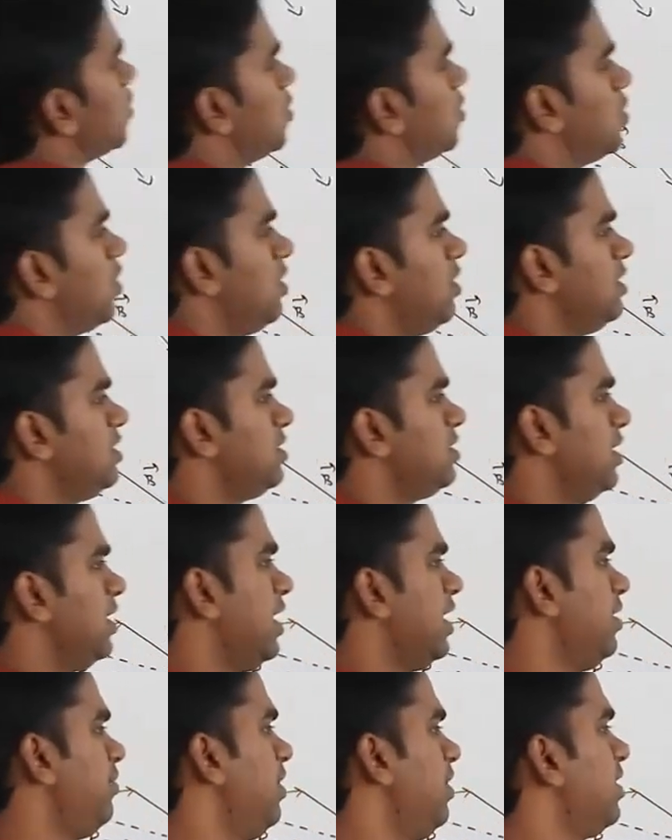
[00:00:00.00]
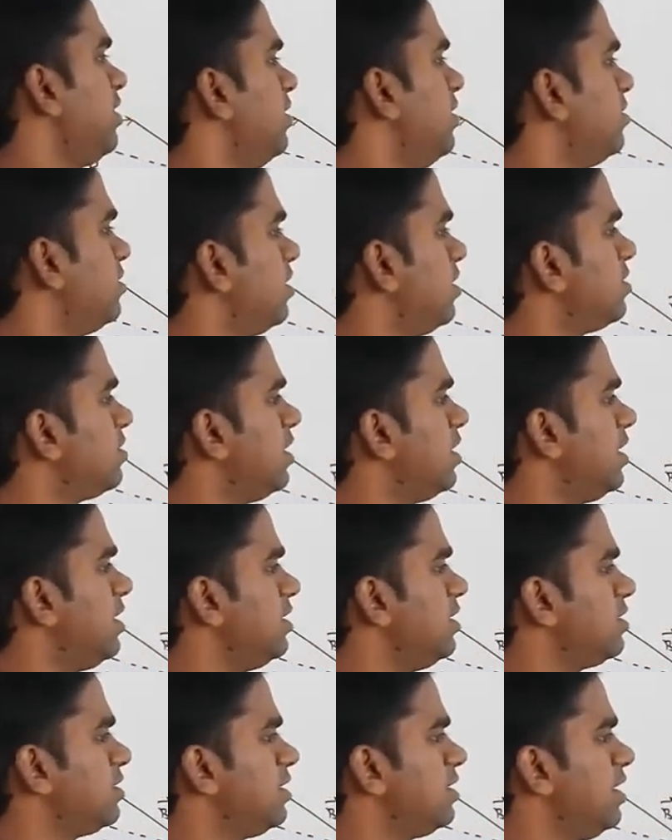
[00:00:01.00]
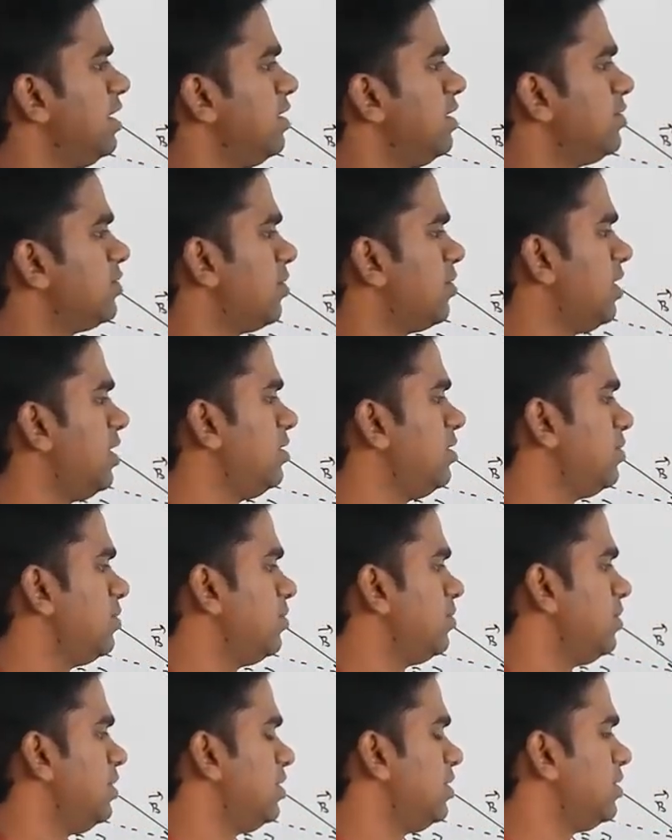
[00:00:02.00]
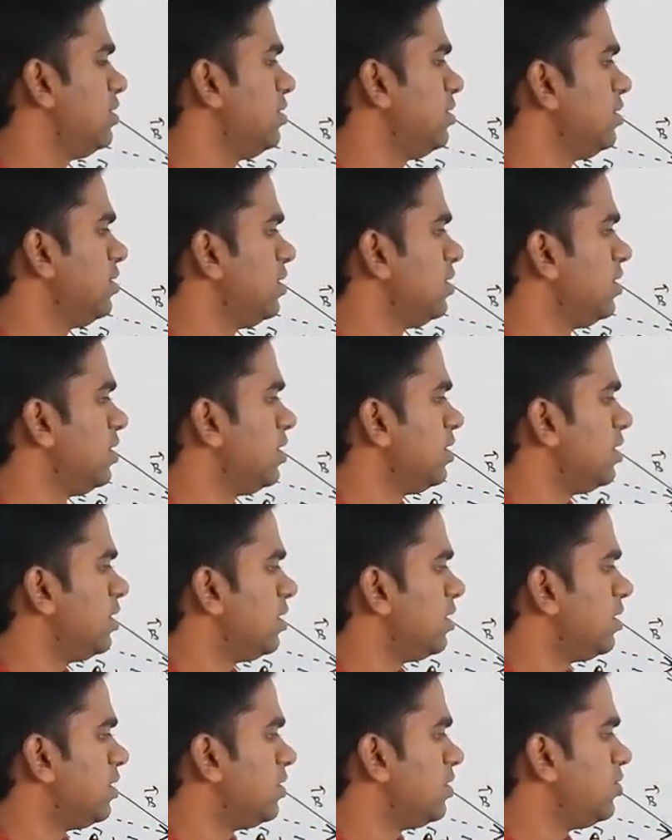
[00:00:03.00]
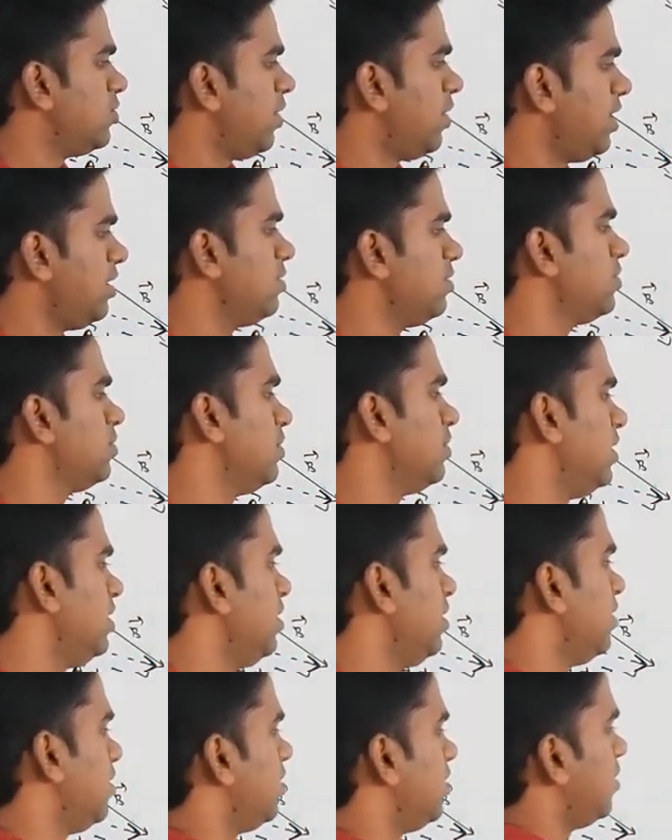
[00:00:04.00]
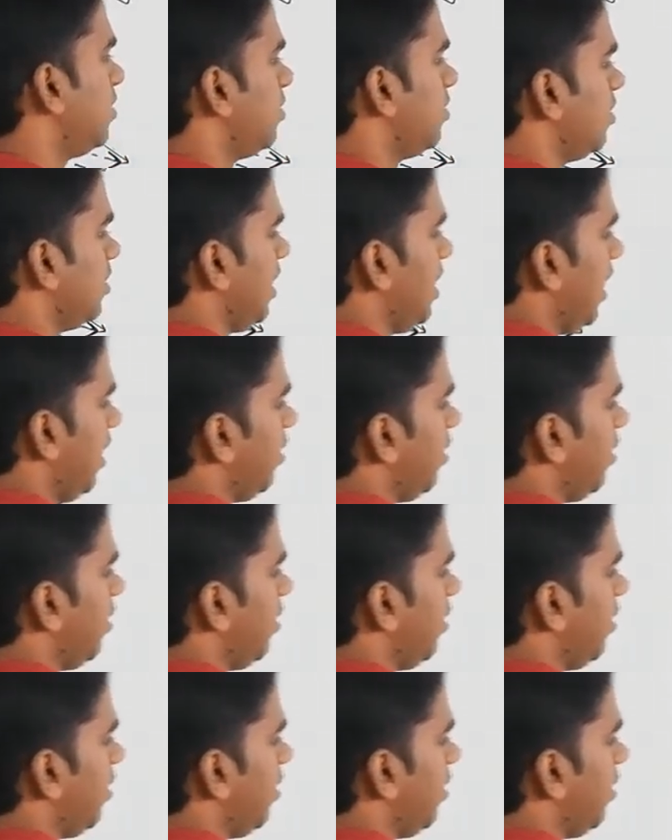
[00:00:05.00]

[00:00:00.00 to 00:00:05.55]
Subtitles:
draw the second vector such that its tail join with join to the head